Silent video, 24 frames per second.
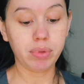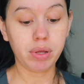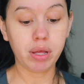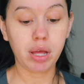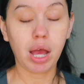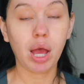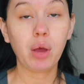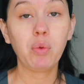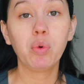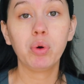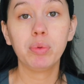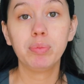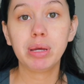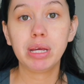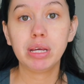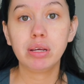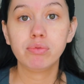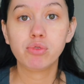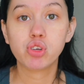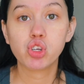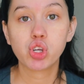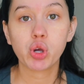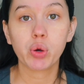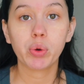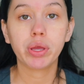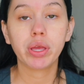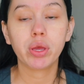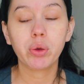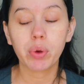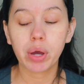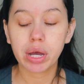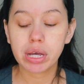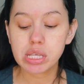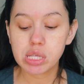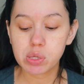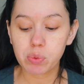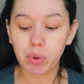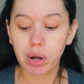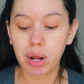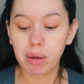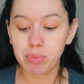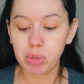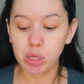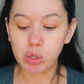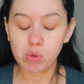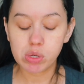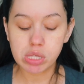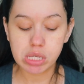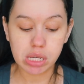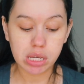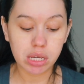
I will be showing you guys what I'm using.